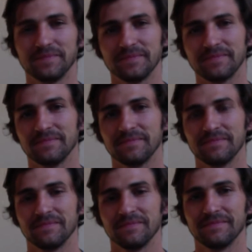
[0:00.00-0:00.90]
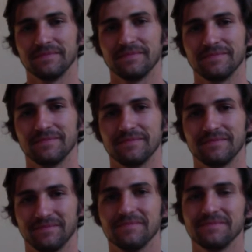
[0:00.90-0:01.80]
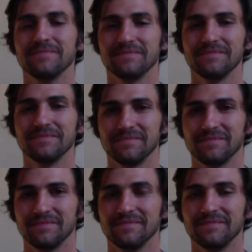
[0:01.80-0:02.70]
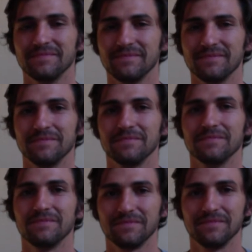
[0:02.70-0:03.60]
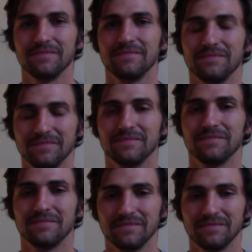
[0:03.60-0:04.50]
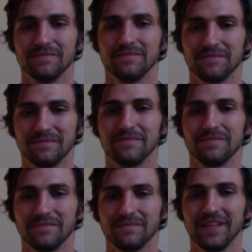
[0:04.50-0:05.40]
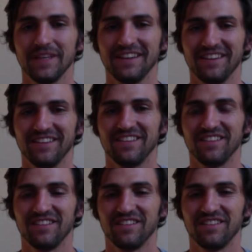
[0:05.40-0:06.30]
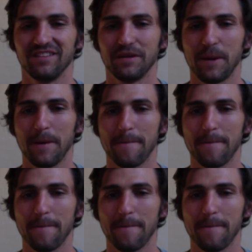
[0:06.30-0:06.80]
[no speech]